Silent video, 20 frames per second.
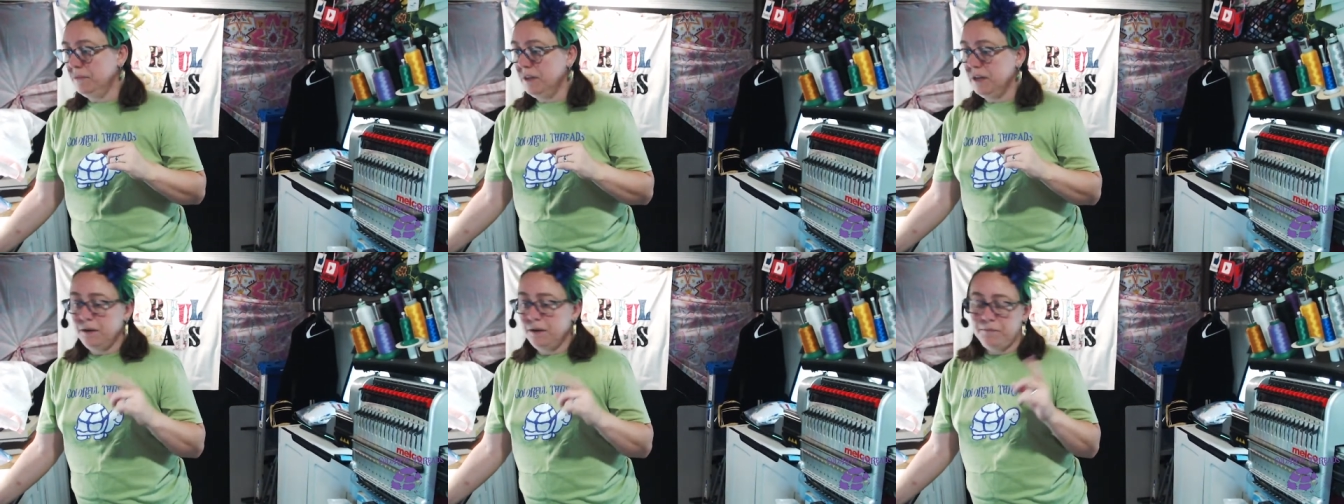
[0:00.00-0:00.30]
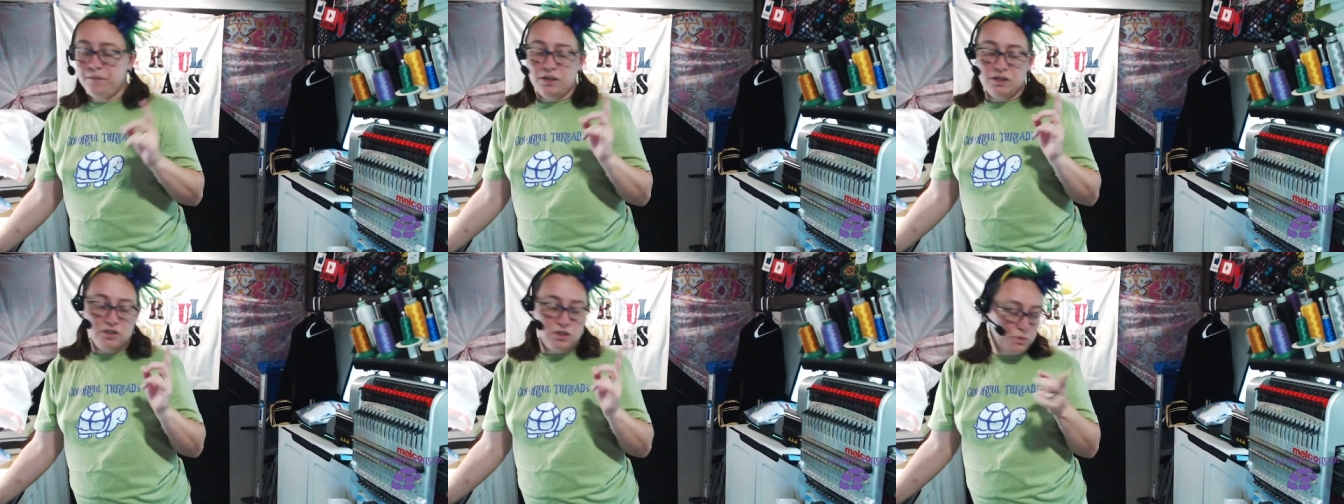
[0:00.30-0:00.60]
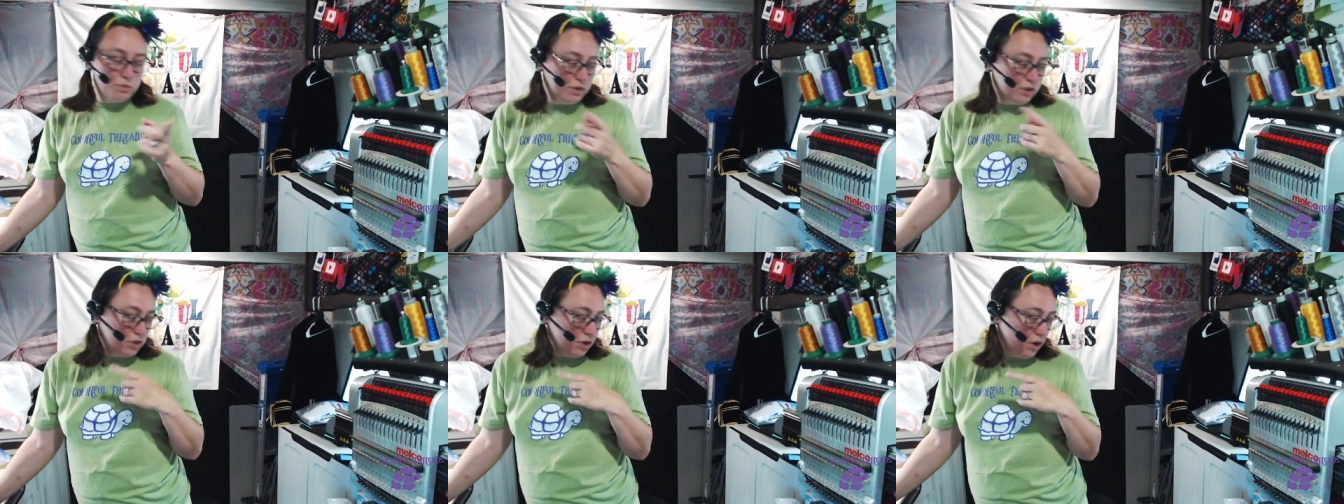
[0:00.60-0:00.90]
then I'm gonna
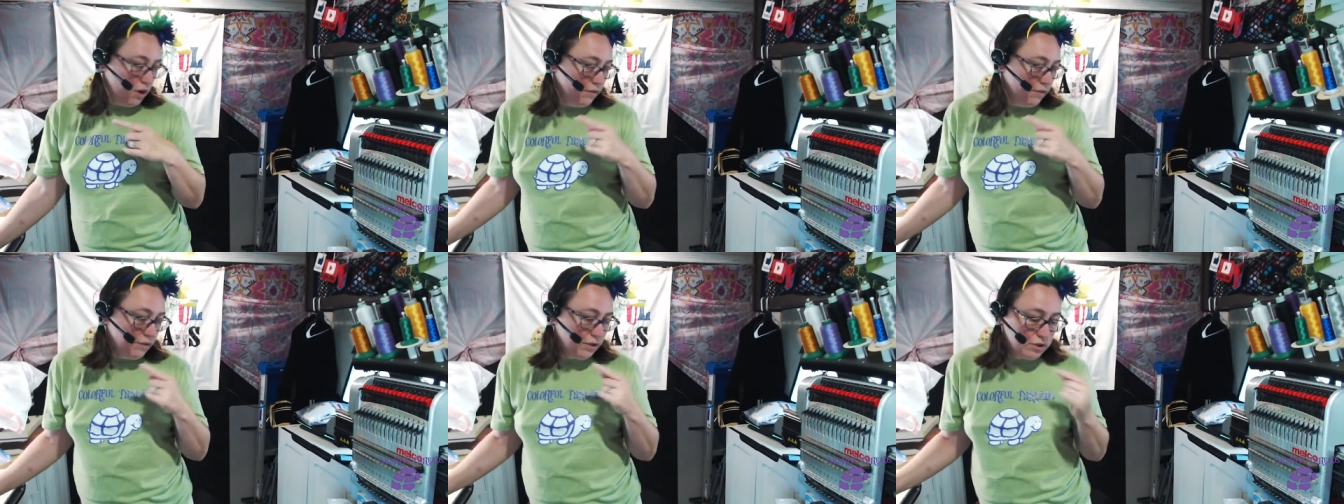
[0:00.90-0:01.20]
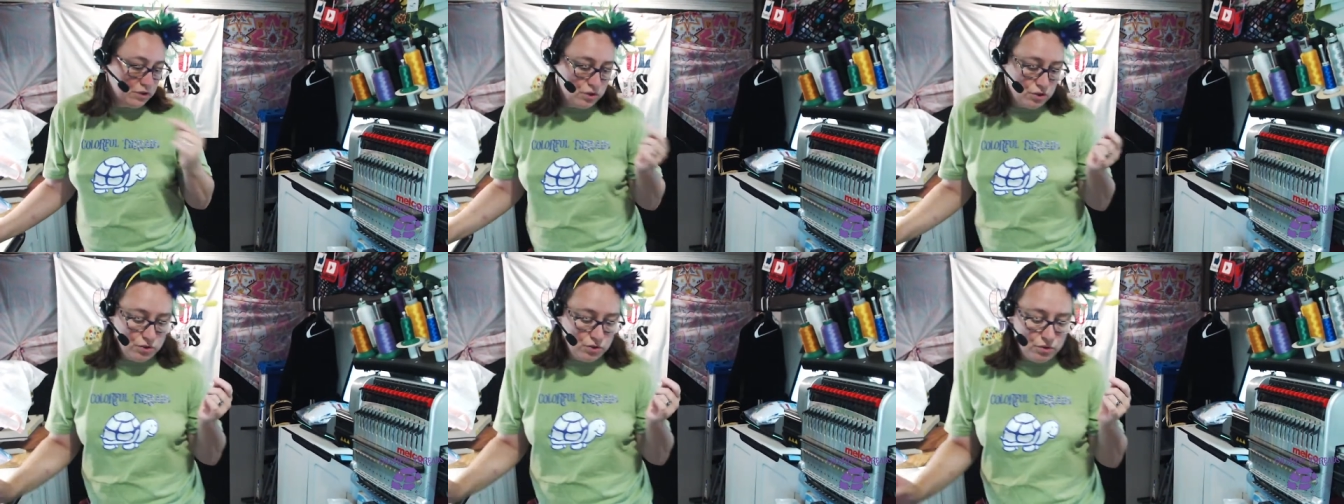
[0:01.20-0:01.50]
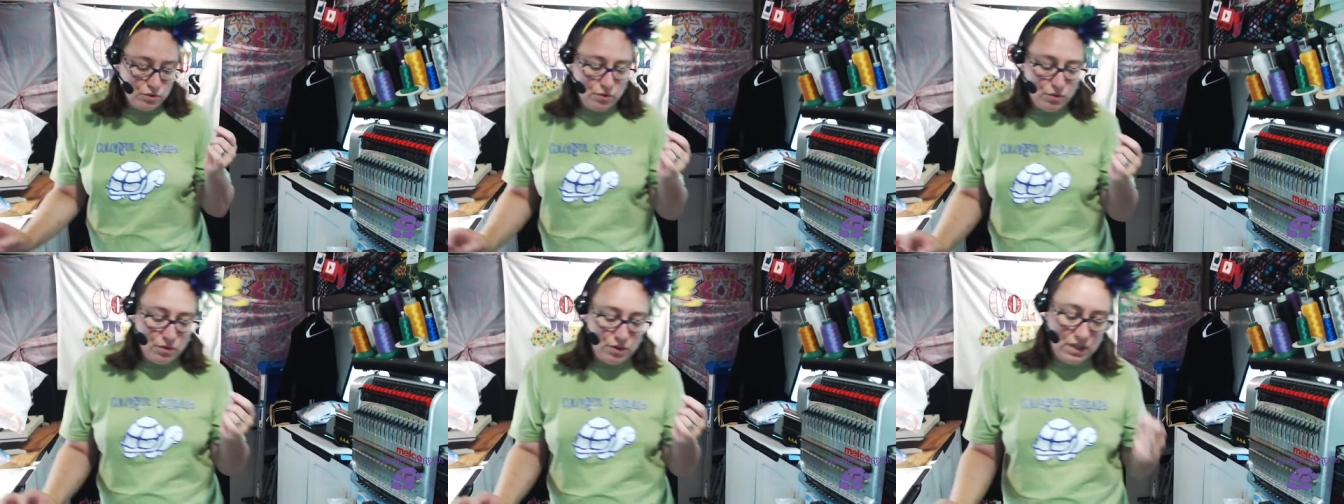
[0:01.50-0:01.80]
switch over
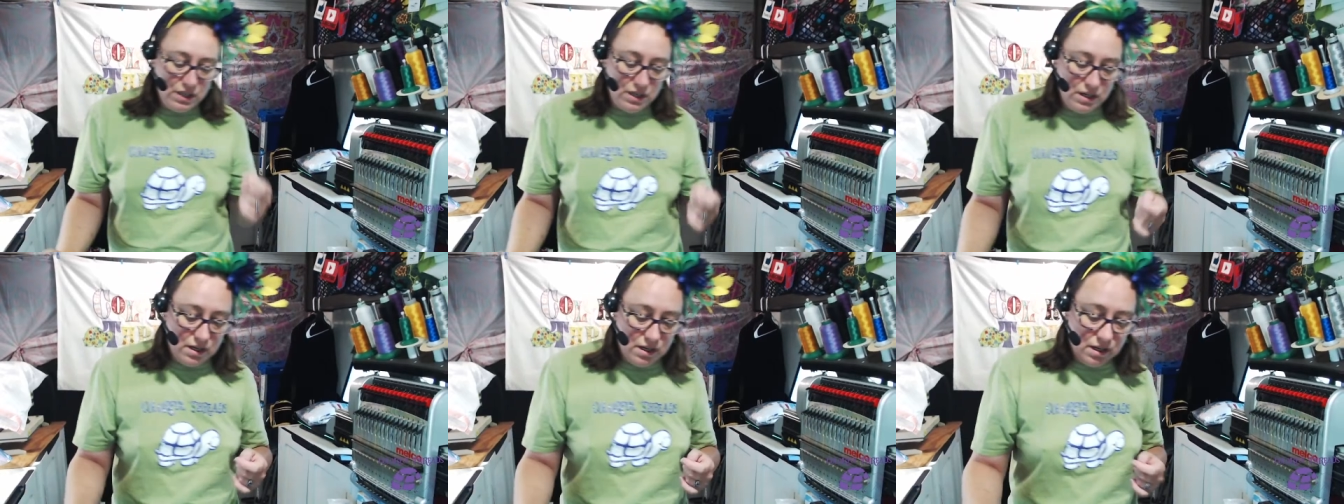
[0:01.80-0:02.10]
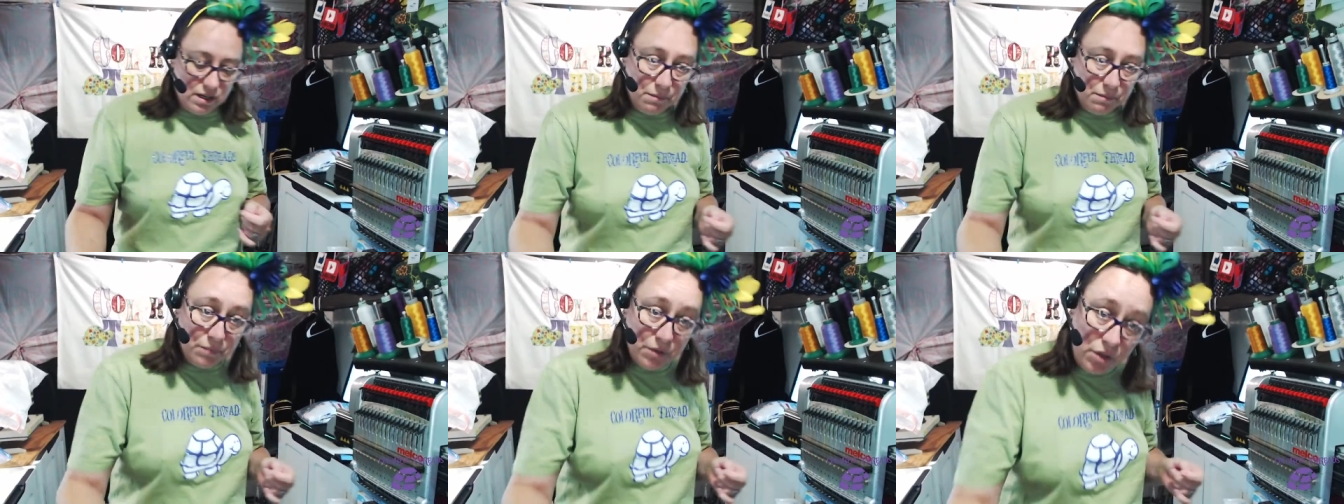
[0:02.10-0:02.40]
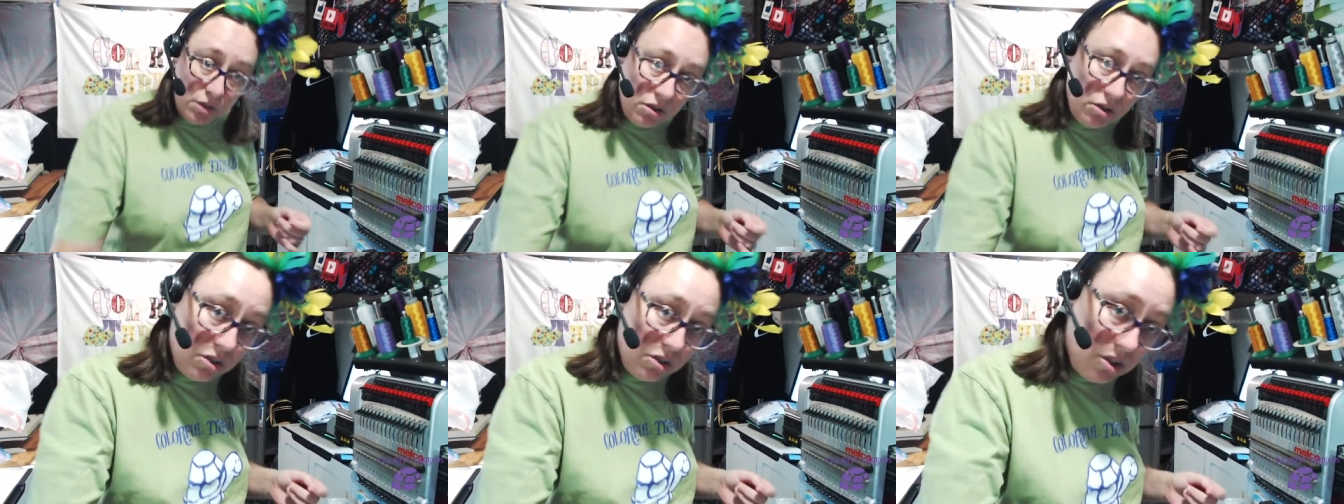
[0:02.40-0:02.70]
to the
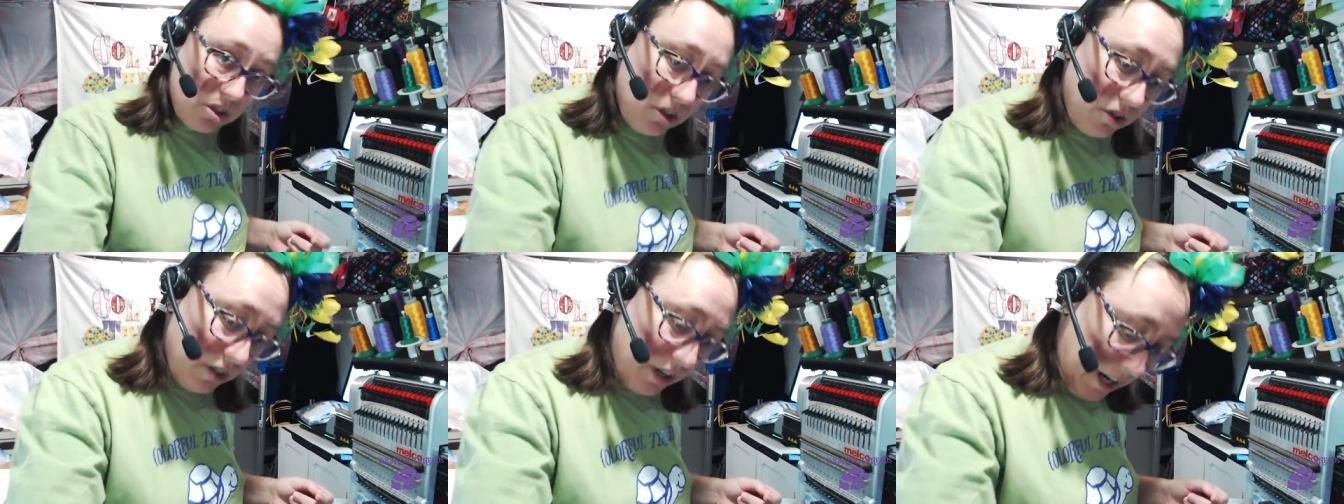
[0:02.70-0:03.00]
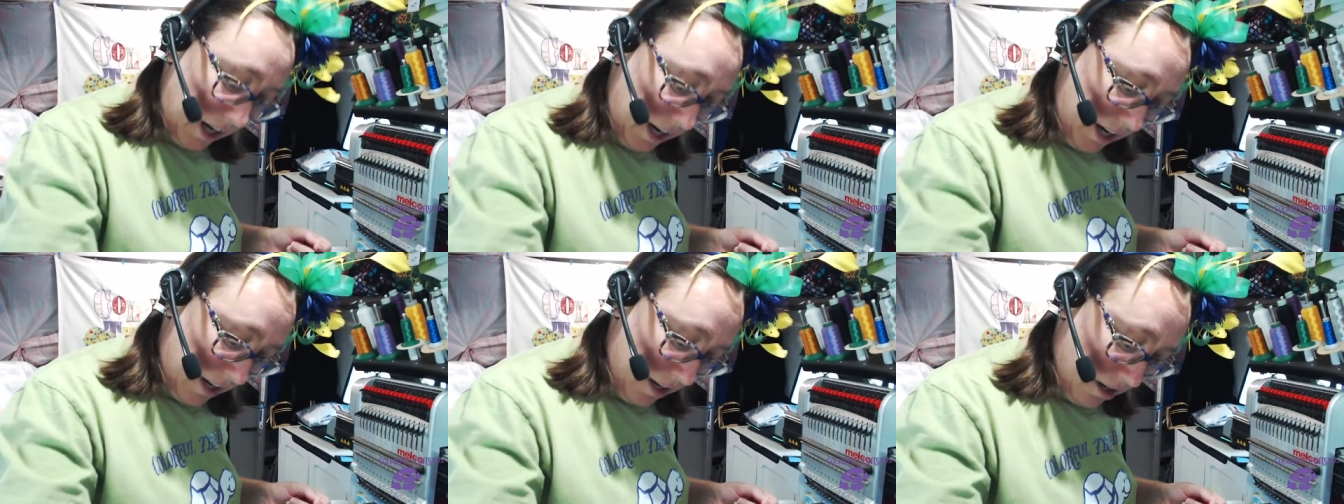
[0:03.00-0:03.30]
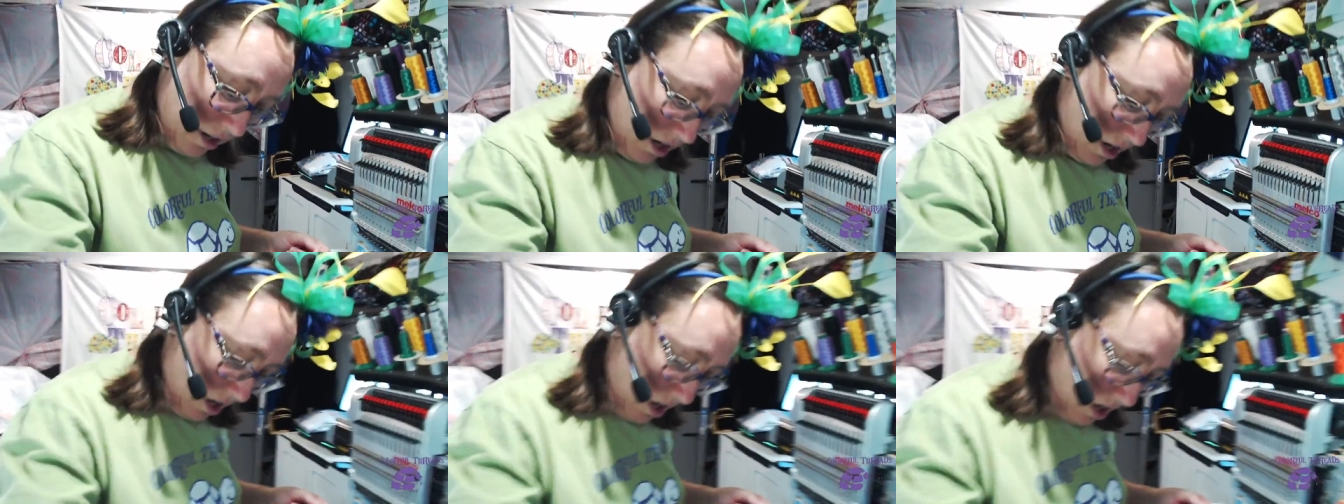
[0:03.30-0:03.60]
computer
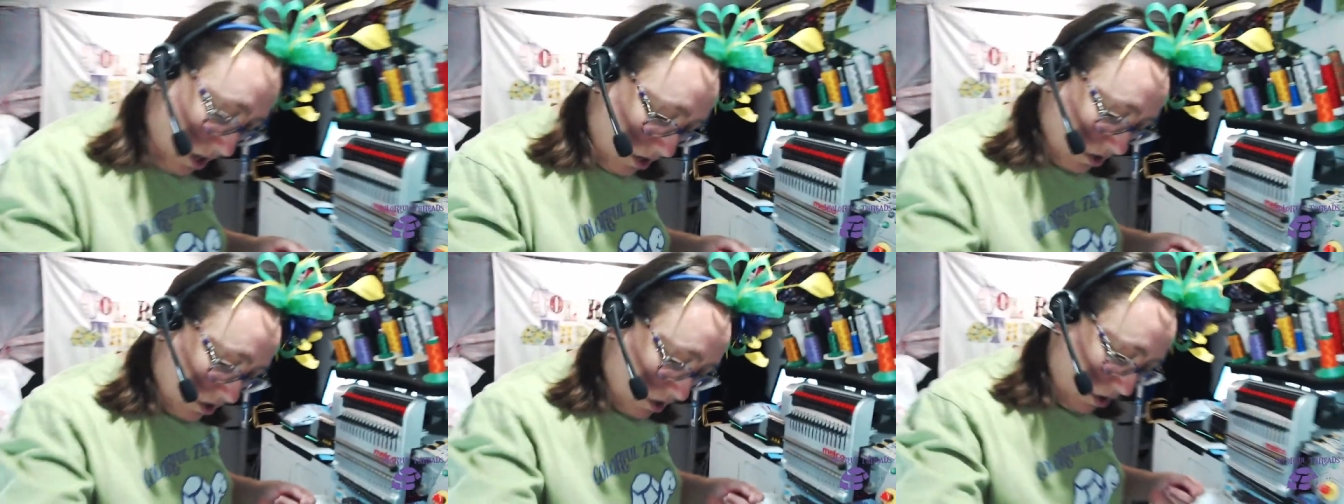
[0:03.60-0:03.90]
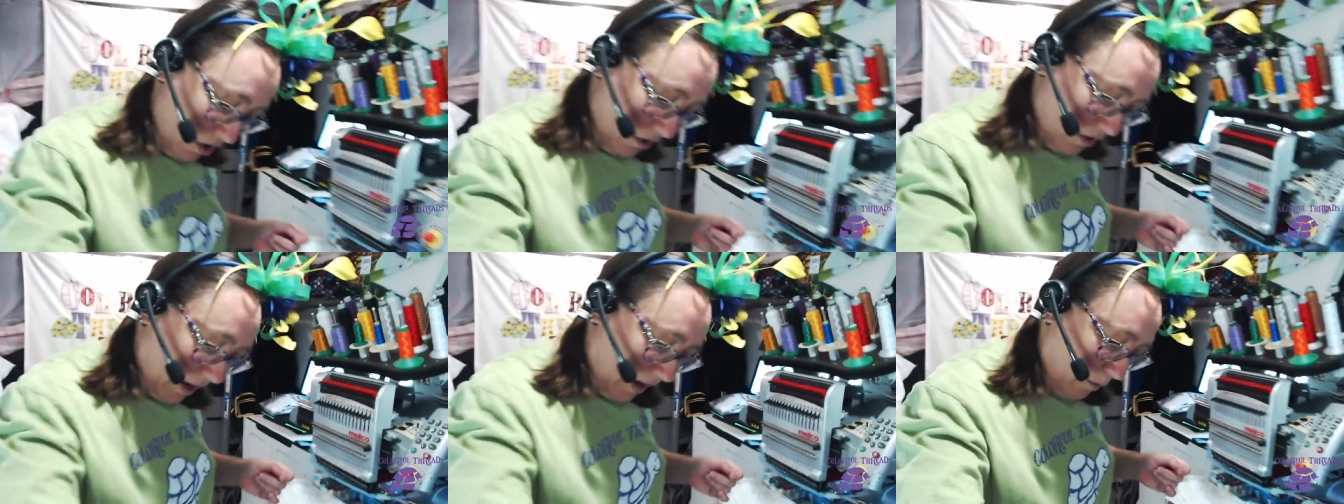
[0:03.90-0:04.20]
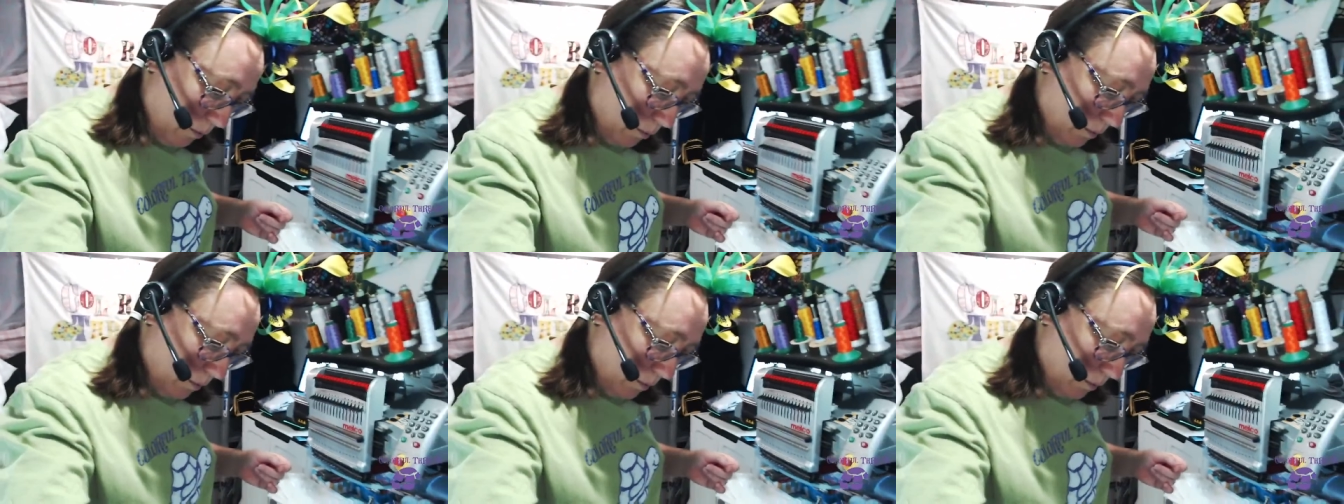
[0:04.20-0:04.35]
screen so that